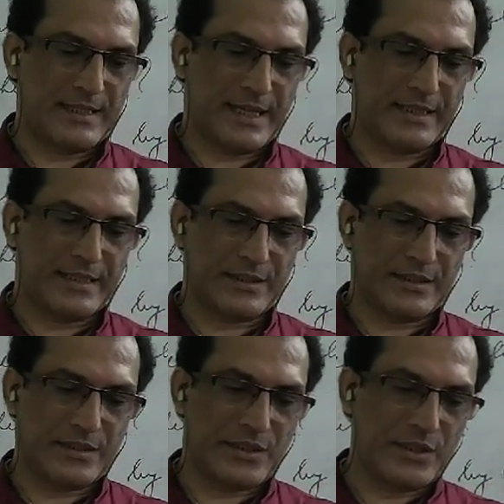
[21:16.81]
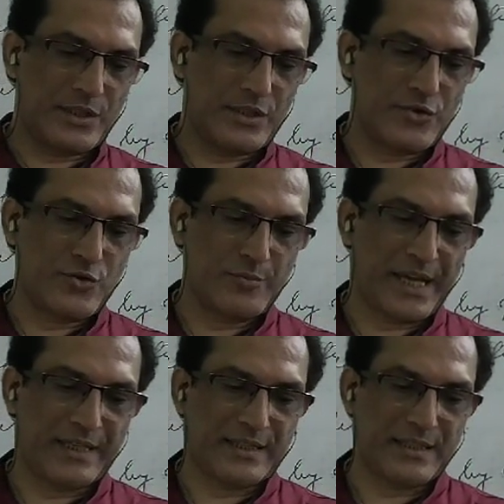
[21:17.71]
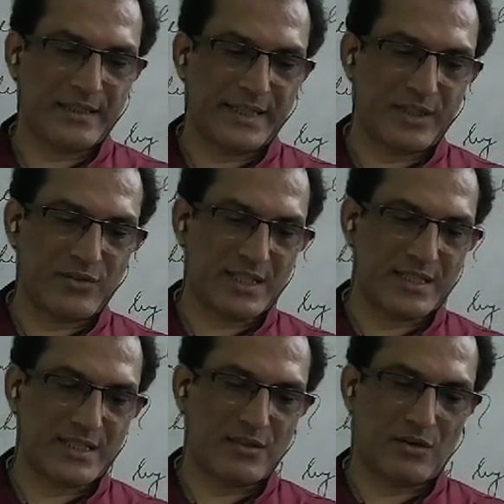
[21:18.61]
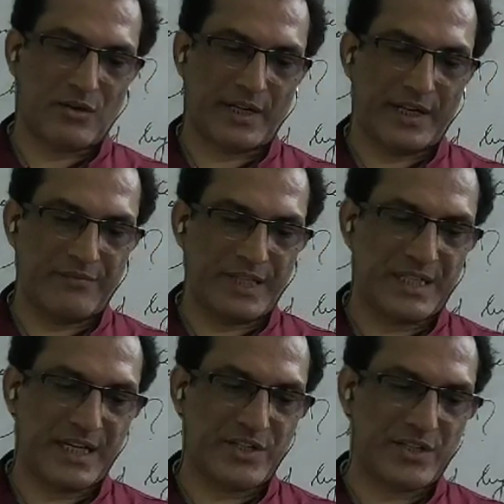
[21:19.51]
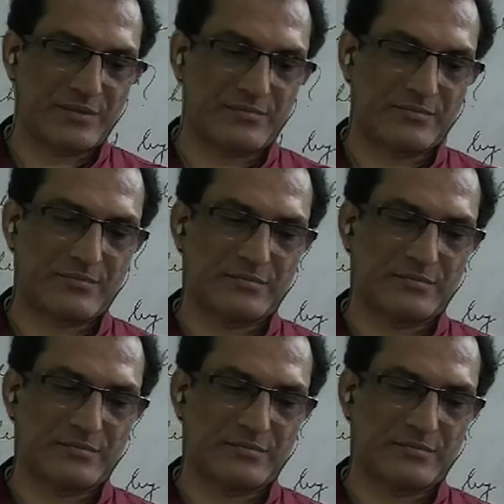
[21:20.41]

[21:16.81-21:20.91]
Then to make requests or invitation,